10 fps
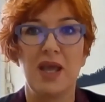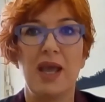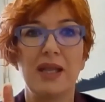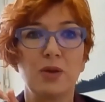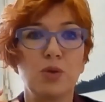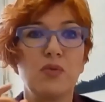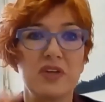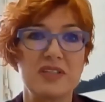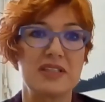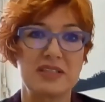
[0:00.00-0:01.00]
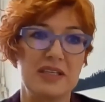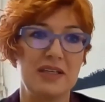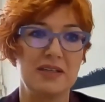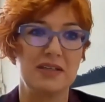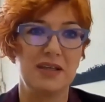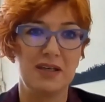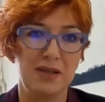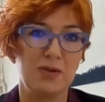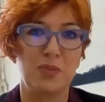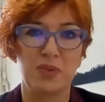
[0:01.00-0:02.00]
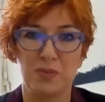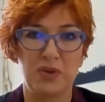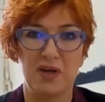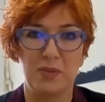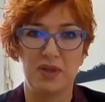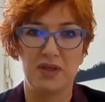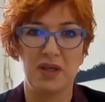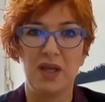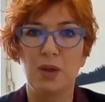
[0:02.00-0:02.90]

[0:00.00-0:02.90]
and who wins a seat in the European Parliament